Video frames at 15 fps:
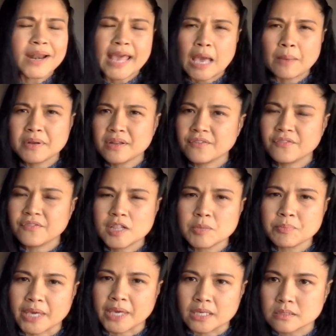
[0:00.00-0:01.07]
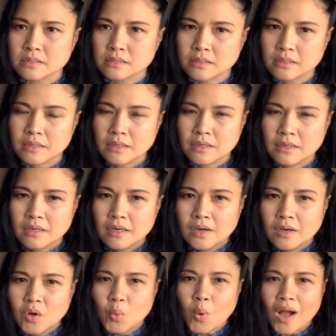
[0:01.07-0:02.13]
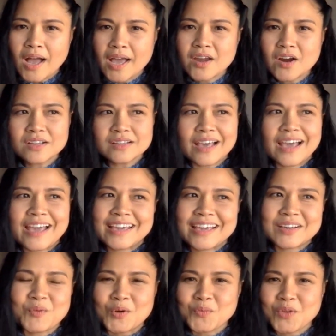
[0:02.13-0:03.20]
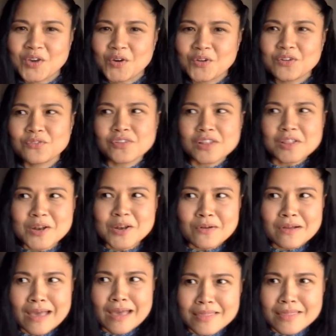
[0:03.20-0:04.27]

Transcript: what happened in the Philippines? Mm. Why are like when we go to Filipino